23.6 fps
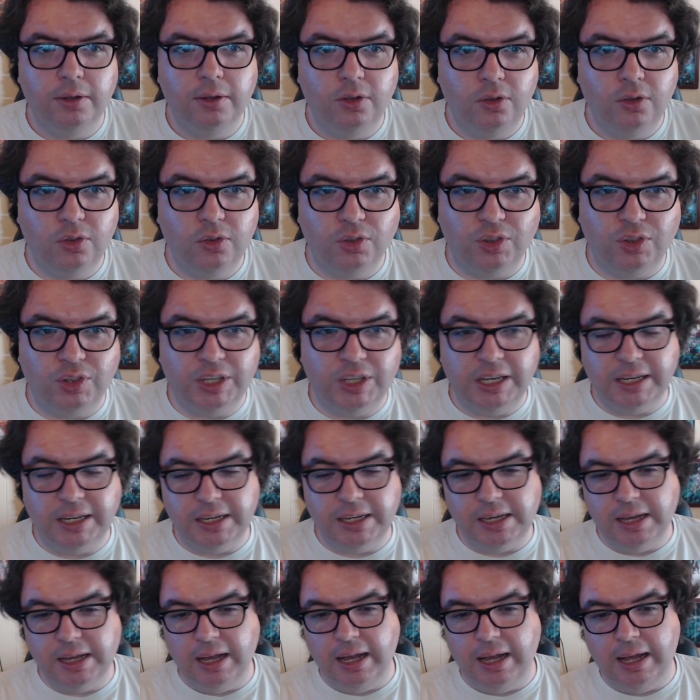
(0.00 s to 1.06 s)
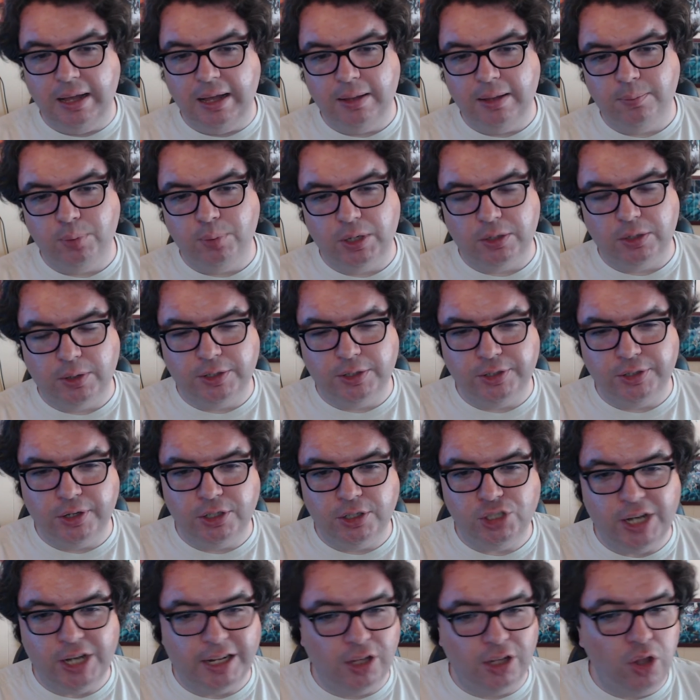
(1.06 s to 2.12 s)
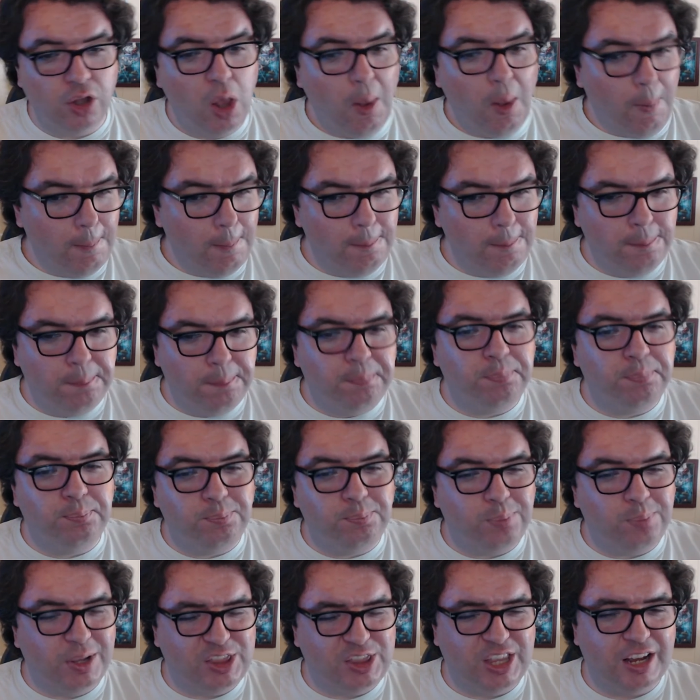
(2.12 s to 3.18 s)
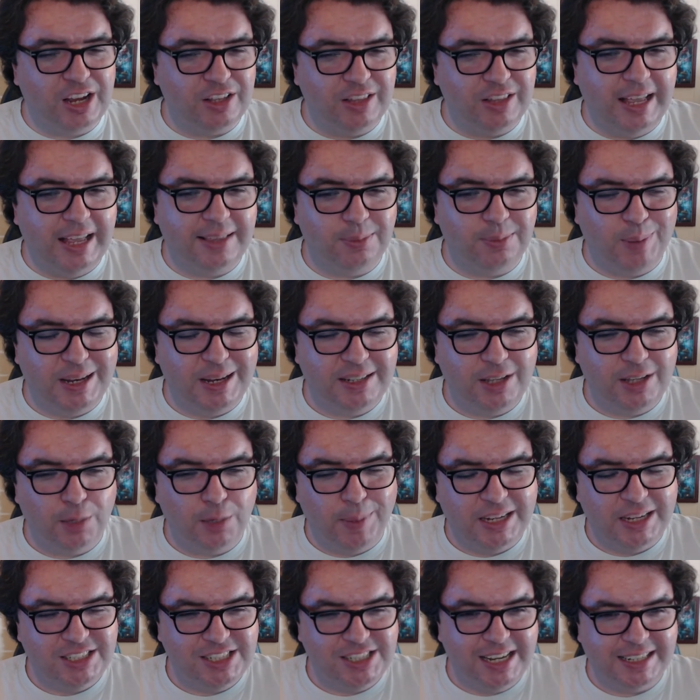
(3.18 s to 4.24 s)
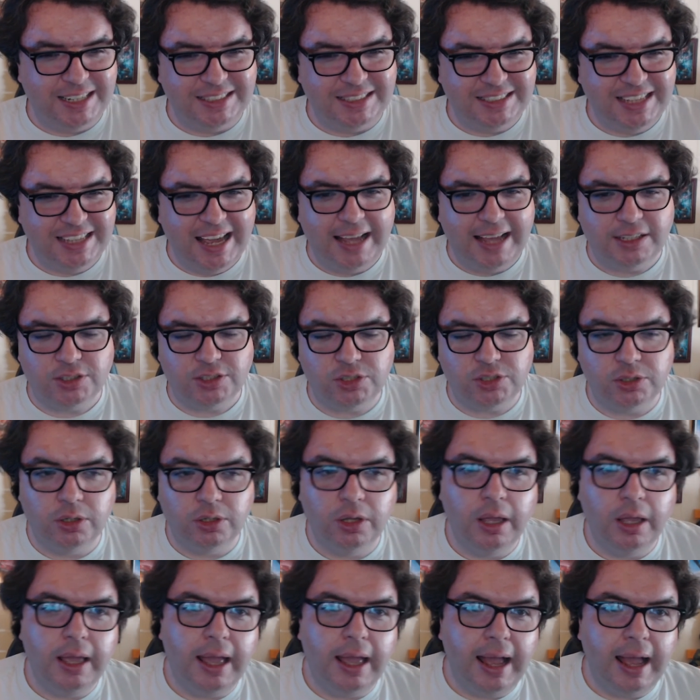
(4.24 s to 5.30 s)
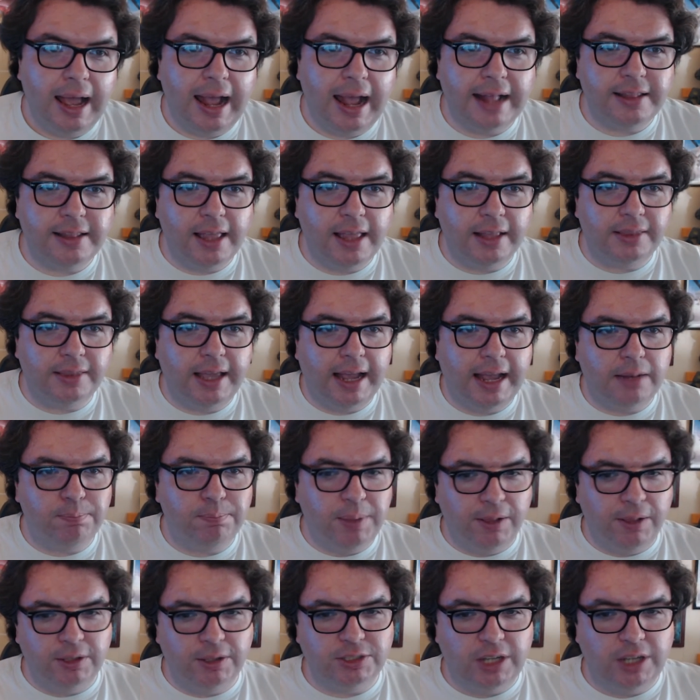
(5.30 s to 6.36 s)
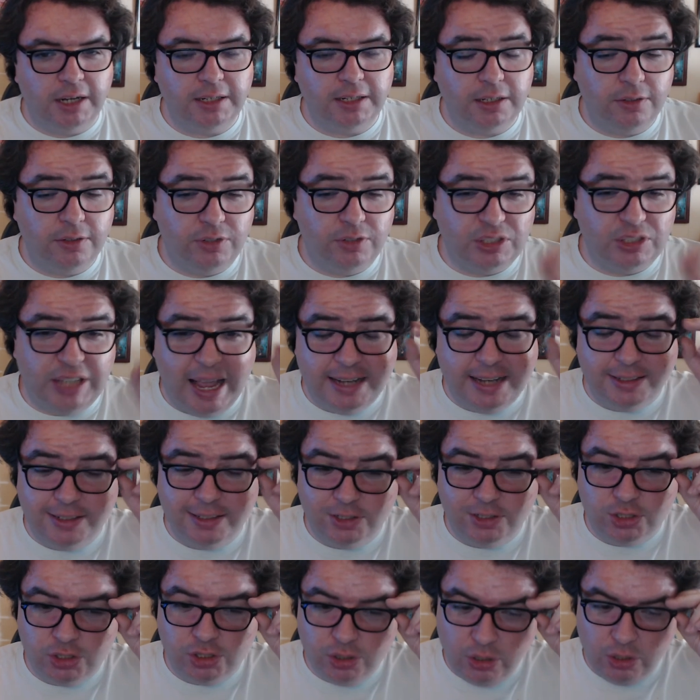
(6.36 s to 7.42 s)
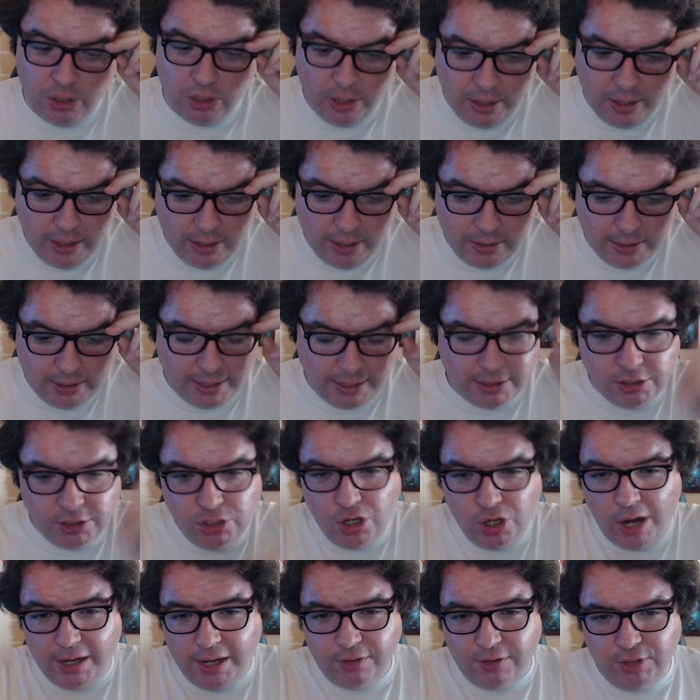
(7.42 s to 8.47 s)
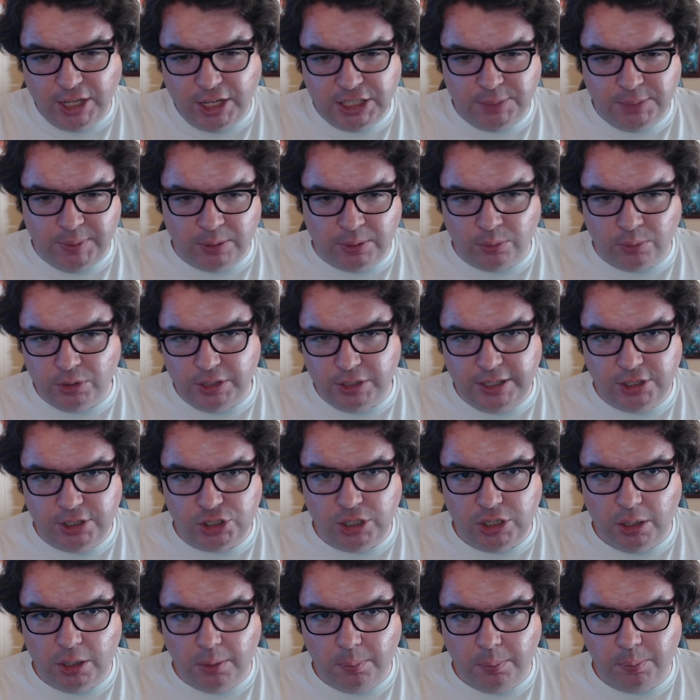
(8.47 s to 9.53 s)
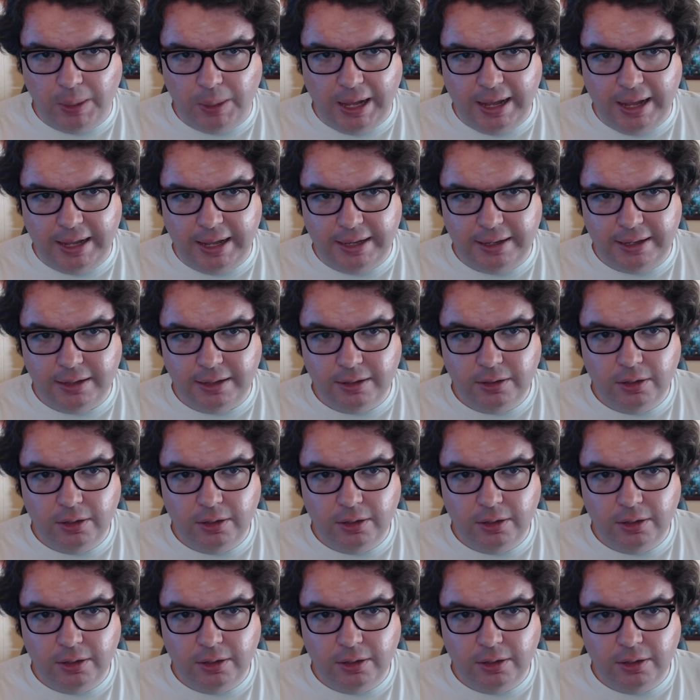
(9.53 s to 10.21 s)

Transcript: the uh, put on Criterion Channel, but they're like my they're my second guess. And then they had Belladonna of Sadness, and none of these have been released by